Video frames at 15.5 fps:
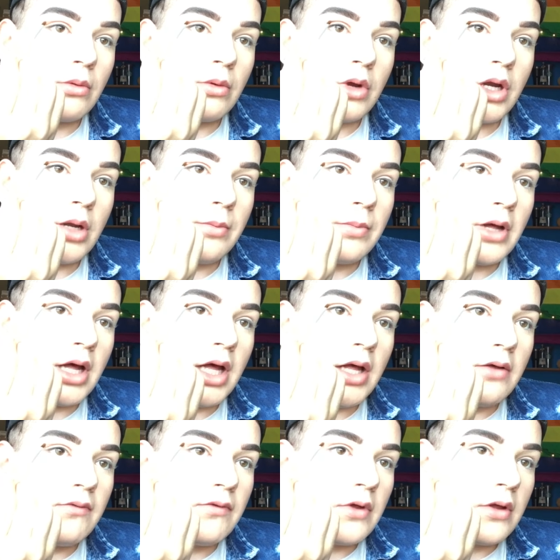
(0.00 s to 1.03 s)
Right
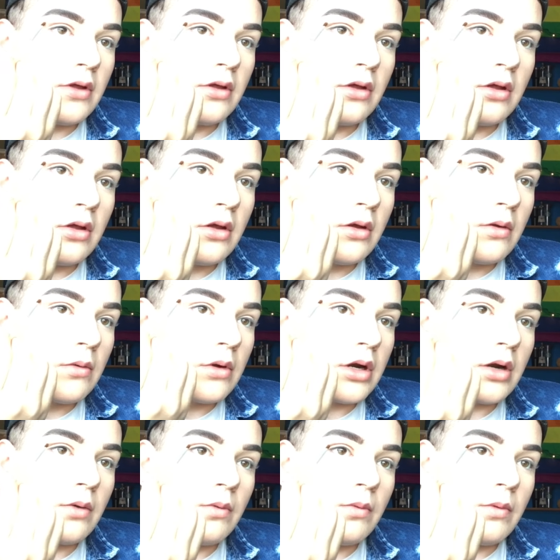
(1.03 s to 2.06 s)
above, we're
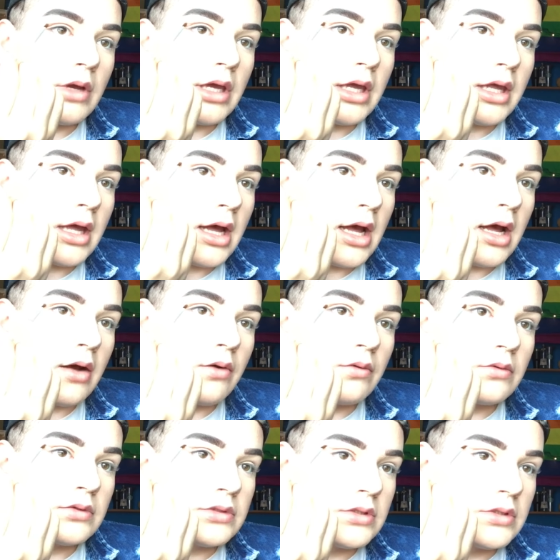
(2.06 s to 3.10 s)
gonna wing it
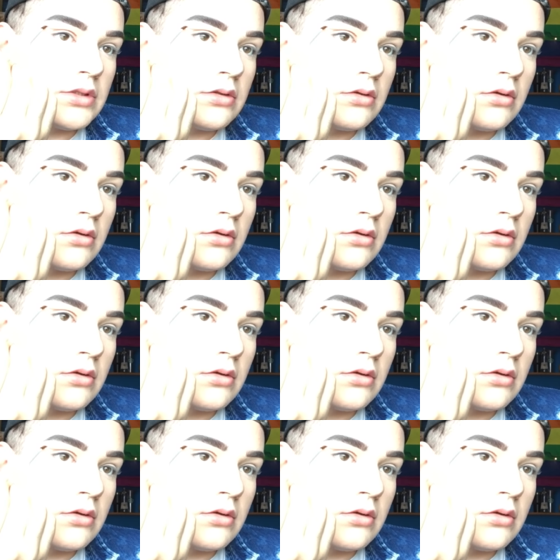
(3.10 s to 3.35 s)
out.